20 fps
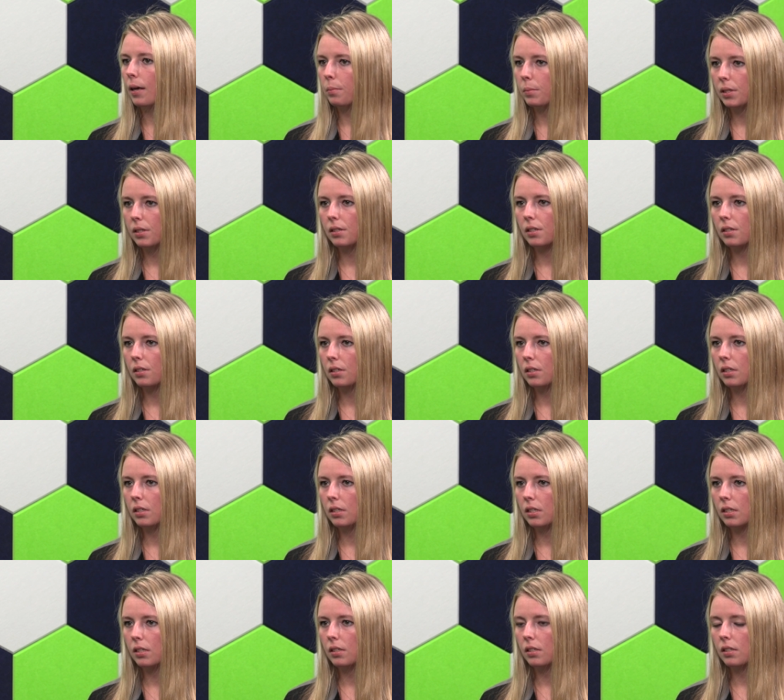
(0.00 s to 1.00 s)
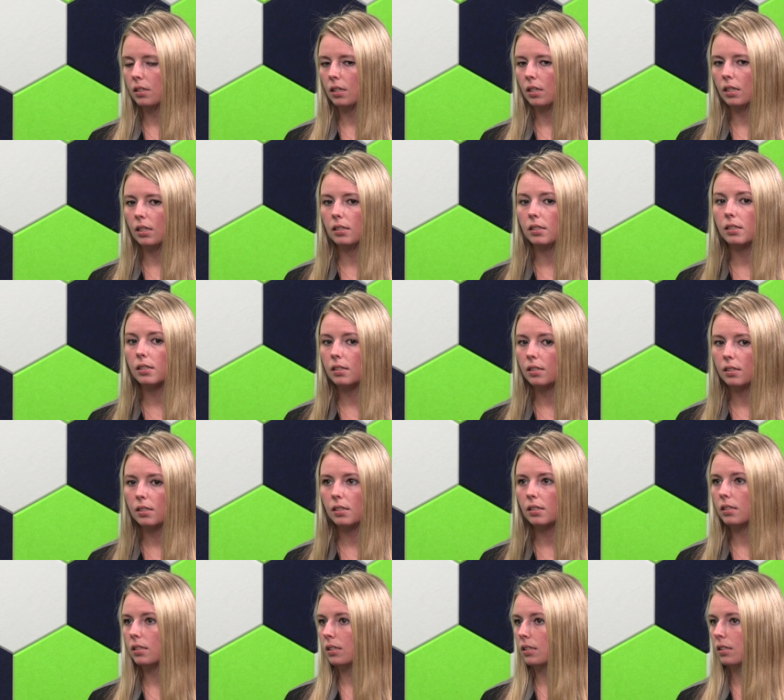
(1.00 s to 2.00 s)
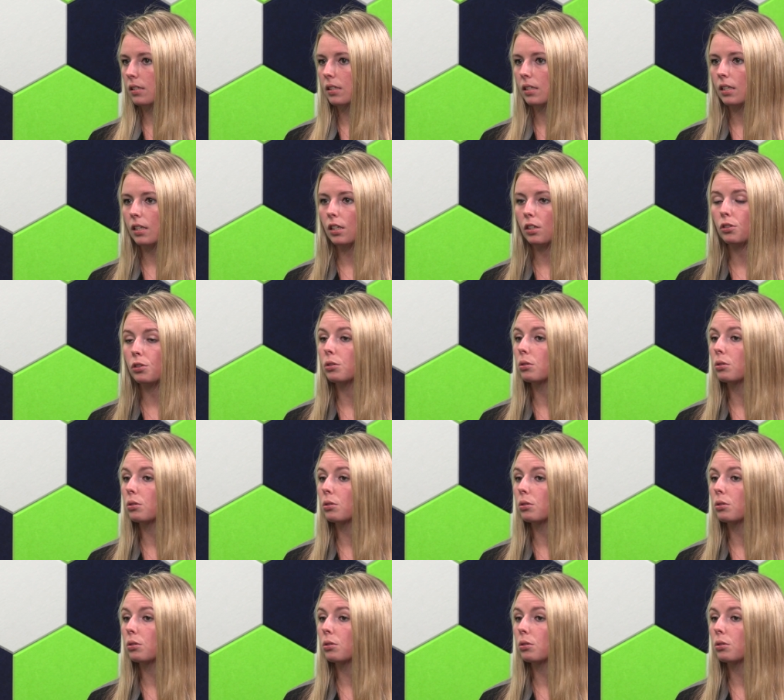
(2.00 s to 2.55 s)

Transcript: MCCTC, TCTC,